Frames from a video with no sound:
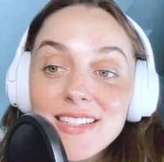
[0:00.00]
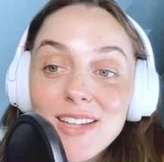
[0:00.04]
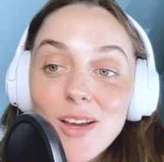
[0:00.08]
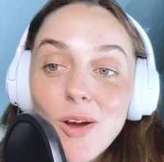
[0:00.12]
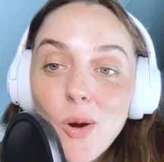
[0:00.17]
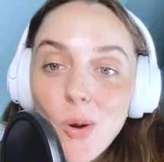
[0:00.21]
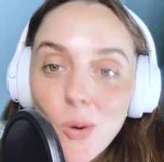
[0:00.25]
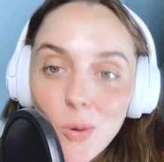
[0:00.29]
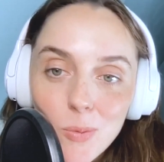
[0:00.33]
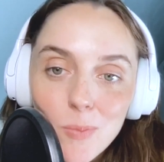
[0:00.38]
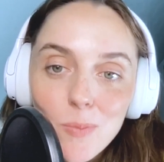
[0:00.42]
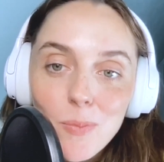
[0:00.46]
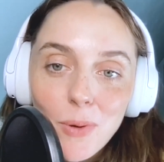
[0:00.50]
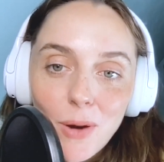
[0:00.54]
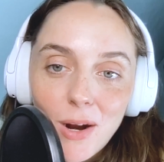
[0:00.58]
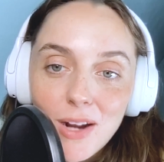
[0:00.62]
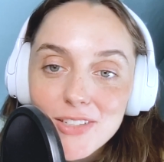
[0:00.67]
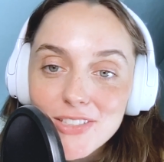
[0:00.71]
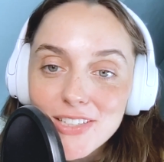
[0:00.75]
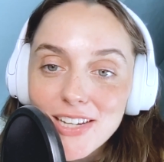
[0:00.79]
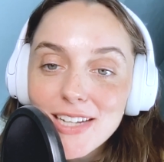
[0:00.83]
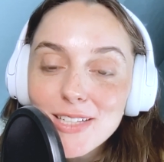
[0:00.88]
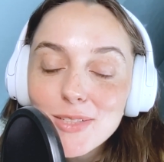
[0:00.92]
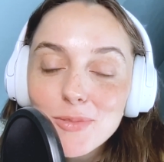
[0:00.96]
a home
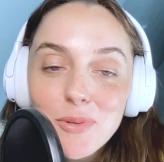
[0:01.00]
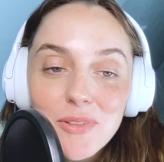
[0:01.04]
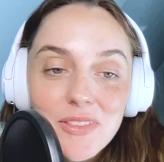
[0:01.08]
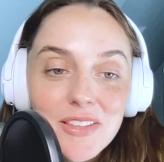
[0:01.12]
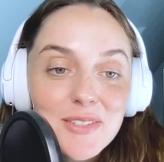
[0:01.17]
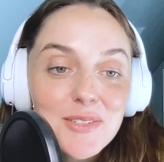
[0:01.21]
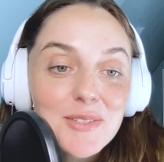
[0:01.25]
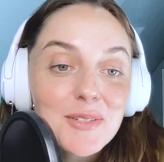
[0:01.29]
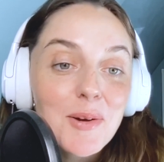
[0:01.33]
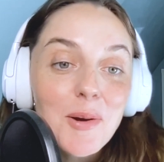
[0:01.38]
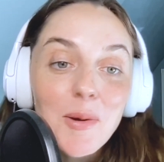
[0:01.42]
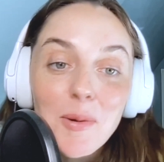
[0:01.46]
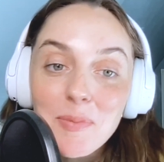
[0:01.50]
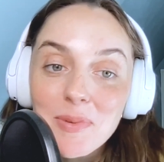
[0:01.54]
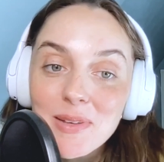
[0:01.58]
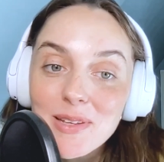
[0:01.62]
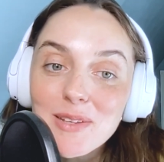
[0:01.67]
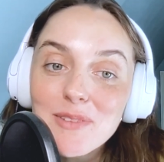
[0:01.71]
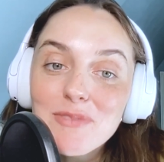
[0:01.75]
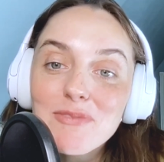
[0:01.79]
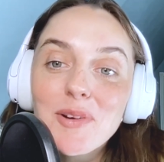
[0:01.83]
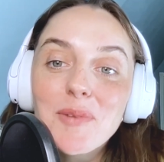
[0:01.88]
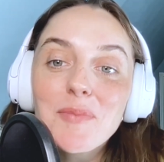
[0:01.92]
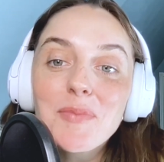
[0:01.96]
project with a
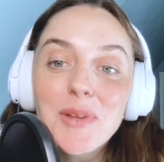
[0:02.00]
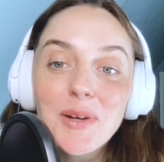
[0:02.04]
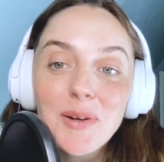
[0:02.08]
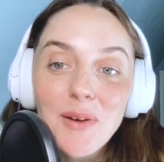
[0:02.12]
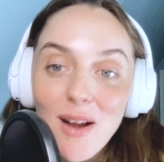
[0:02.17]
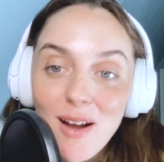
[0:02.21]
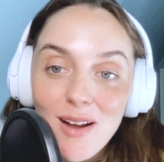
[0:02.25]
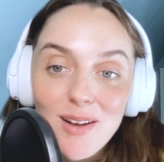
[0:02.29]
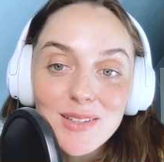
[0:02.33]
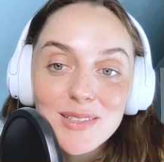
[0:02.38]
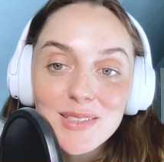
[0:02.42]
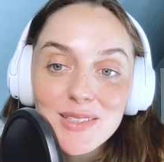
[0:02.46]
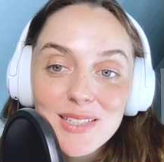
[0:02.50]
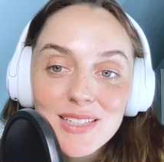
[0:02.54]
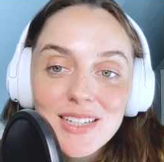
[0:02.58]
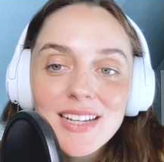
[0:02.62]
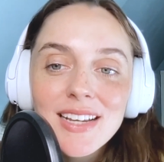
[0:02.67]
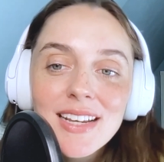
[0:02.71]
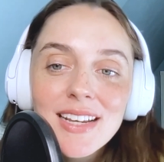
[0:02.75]
SCOBY from their aunt.